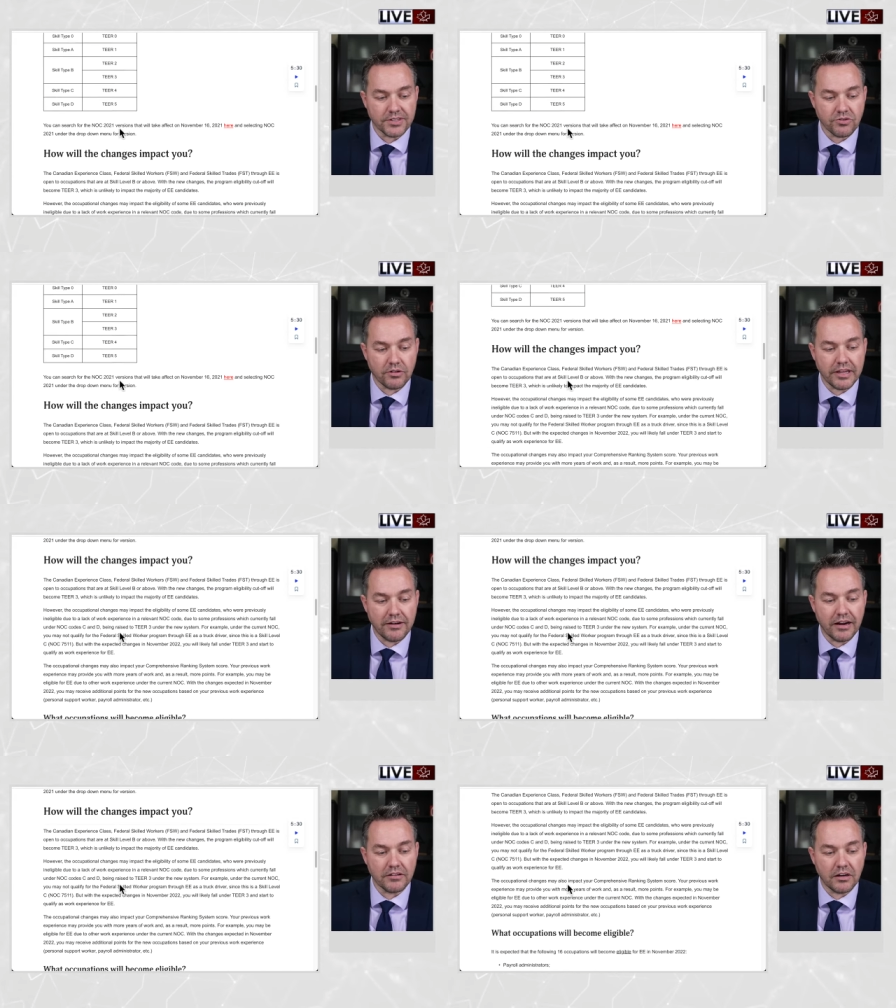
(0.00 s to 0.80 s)
As we
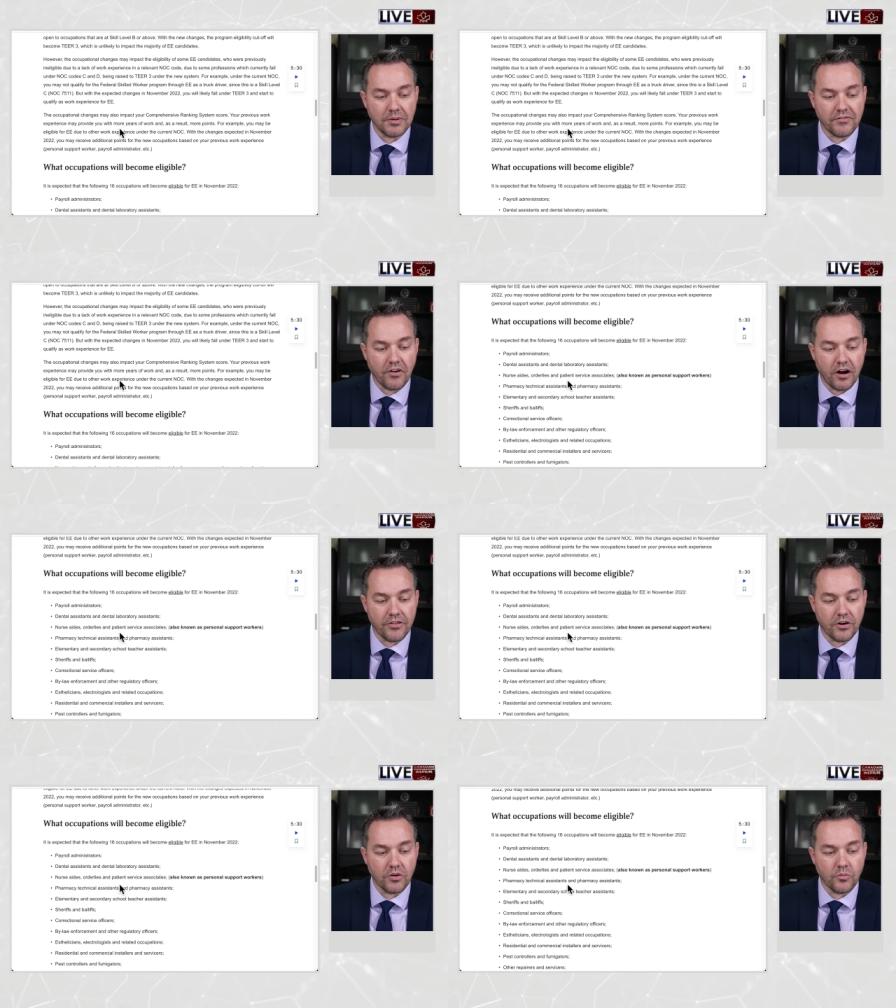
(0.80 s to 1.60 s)
scroll down here a little bit
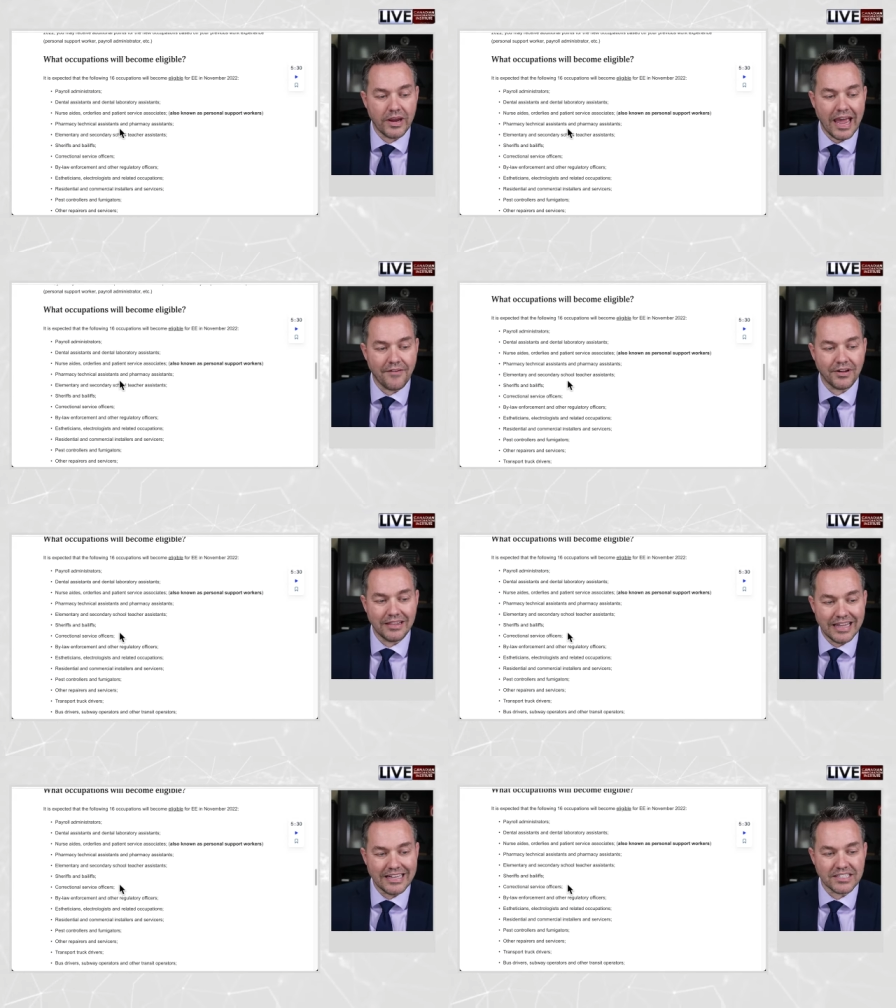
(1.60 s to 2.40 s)
farther, we
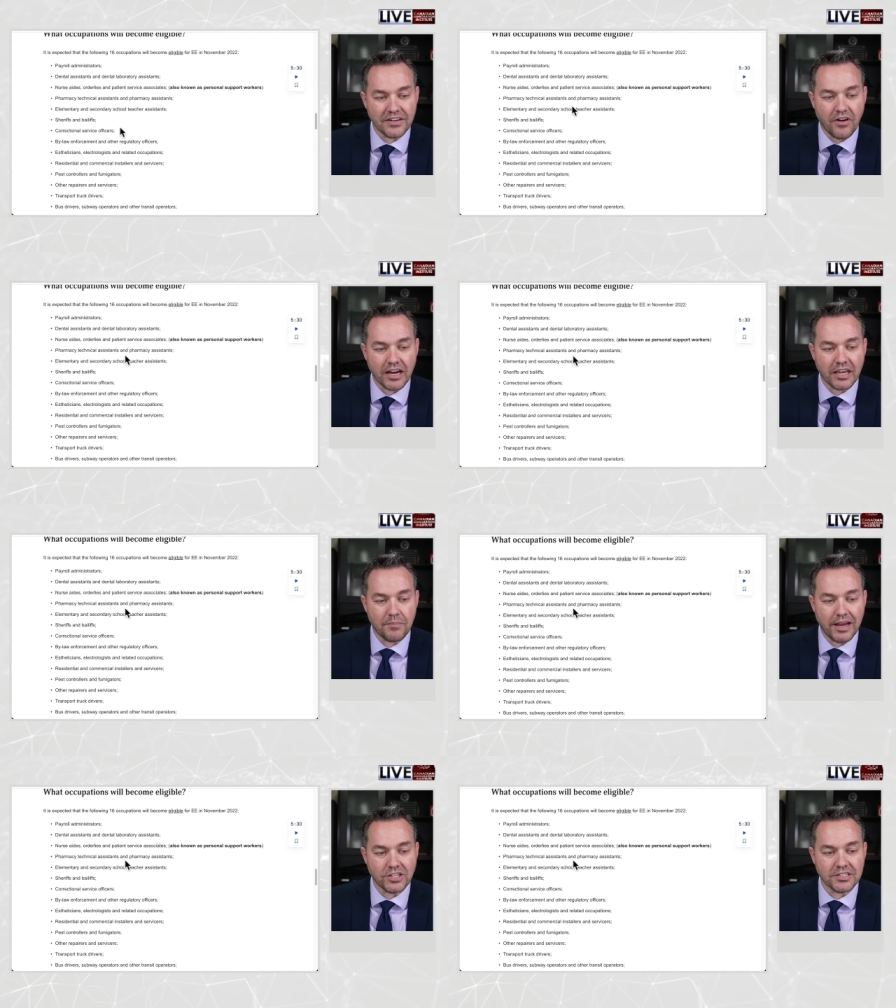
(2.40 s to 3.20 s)
have a list of
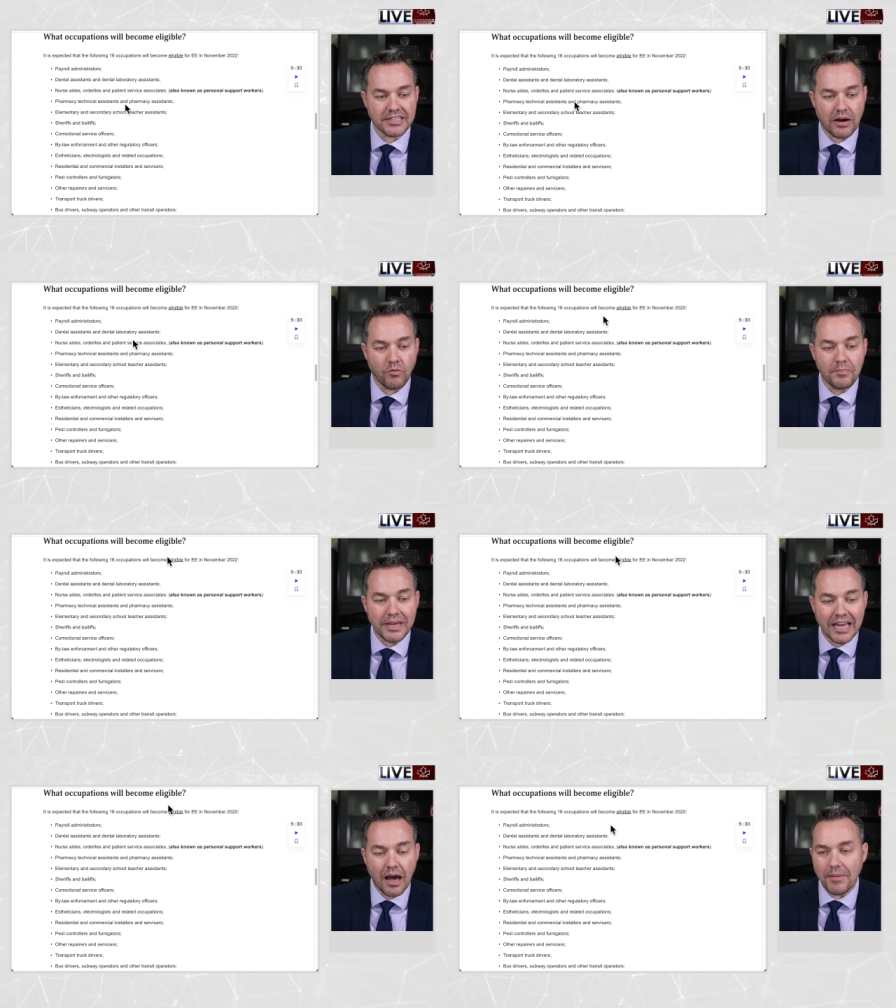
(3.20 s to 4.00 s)
occupations
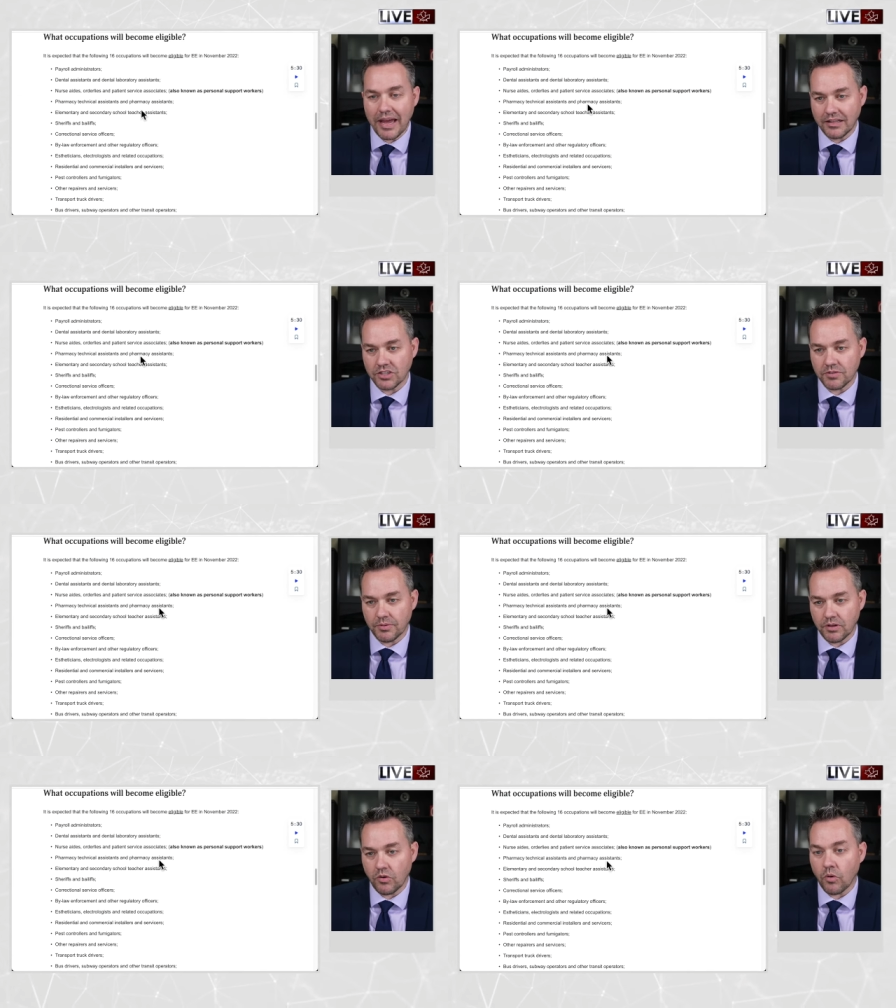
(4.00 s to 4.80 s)
that will become
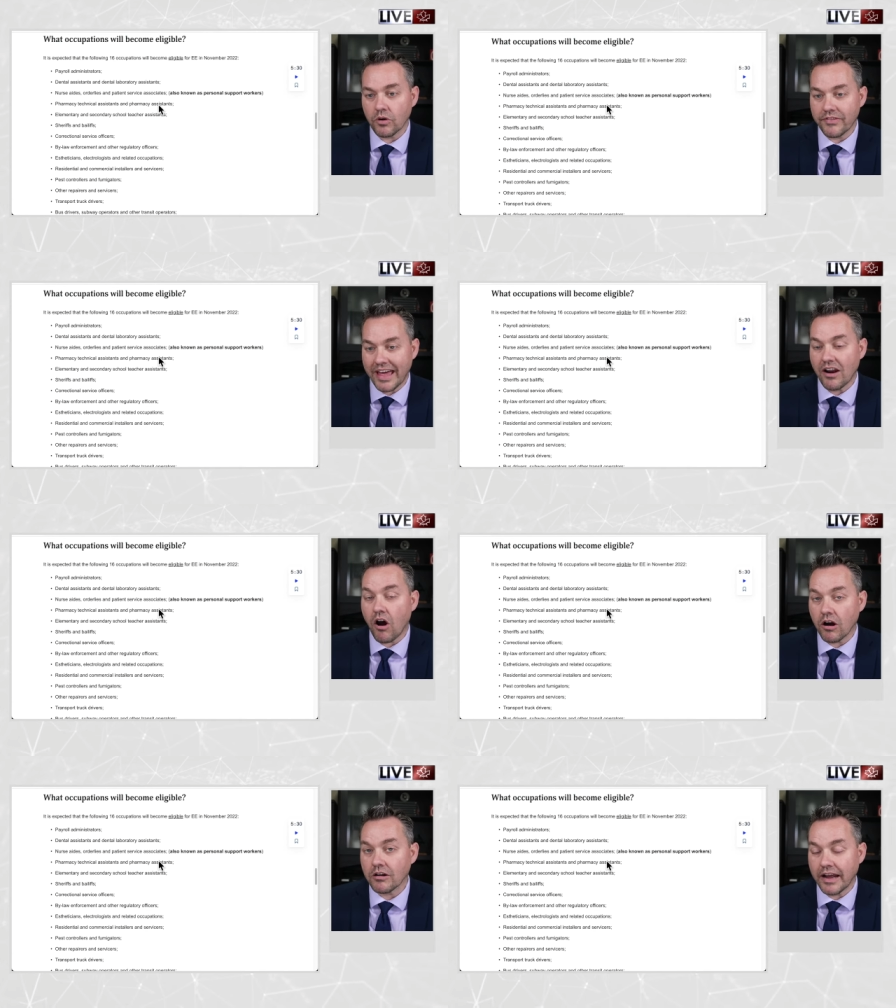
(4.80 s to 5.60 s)
eligible or
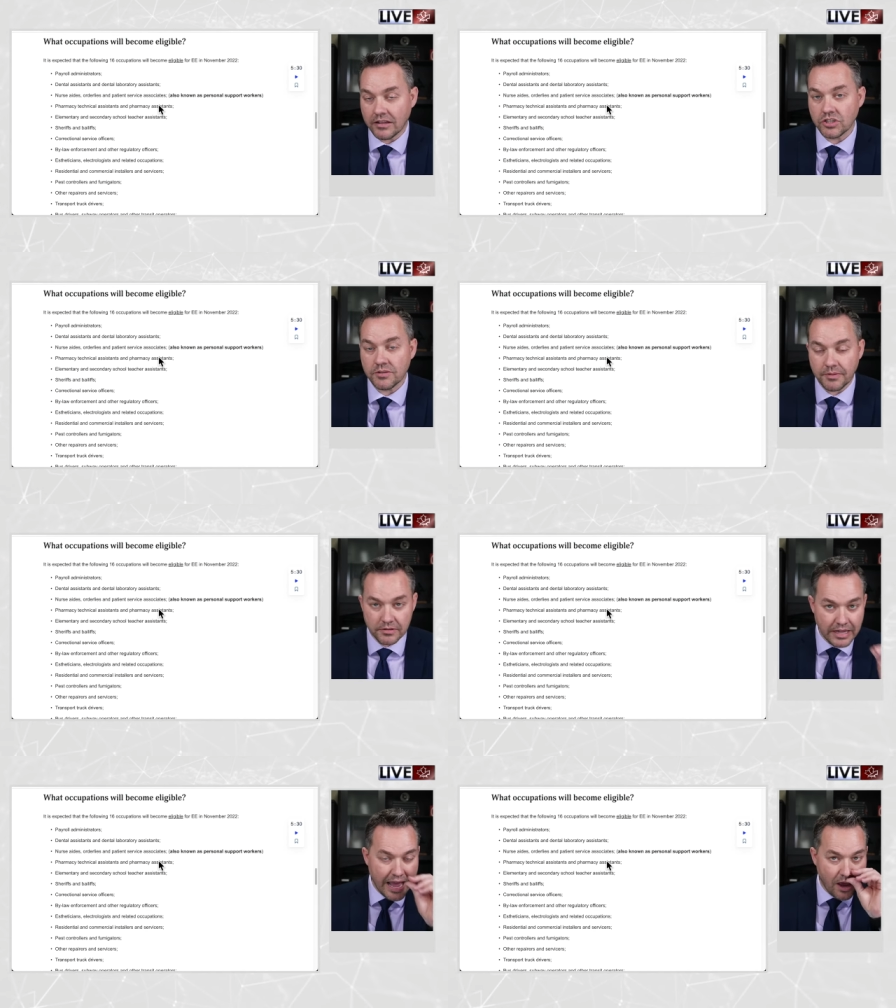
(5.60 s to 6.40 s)
that are
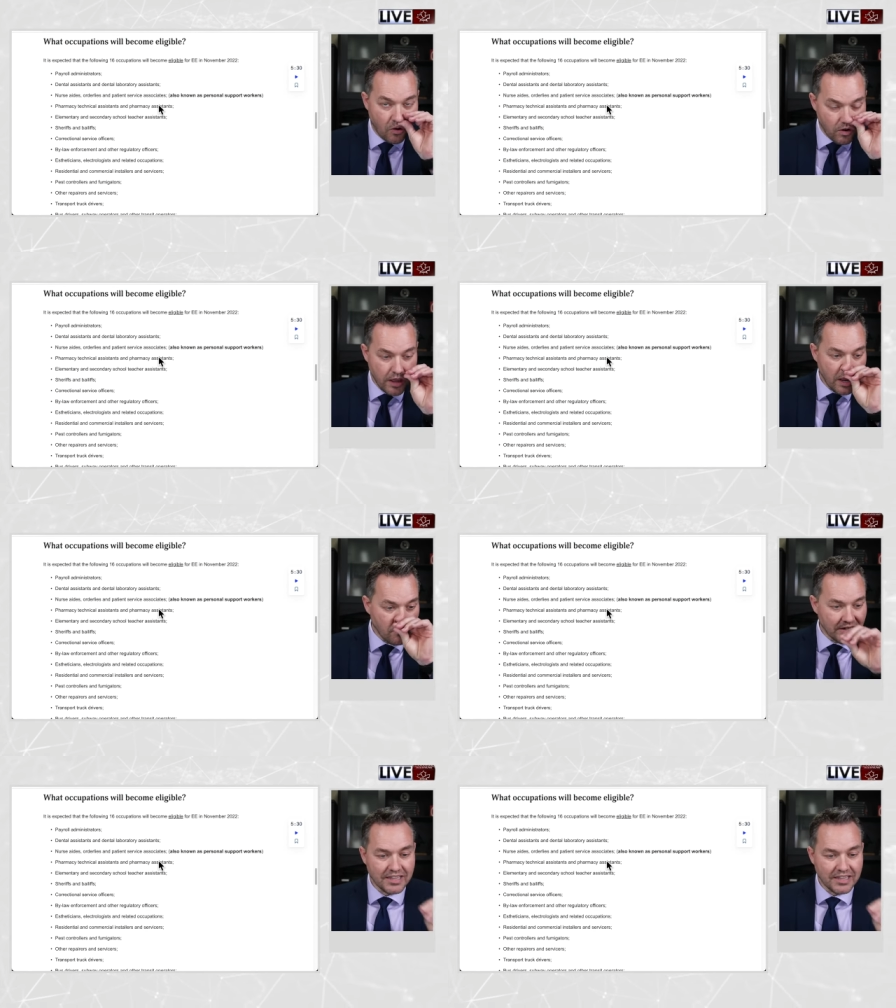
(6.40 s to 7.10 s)
eligible now.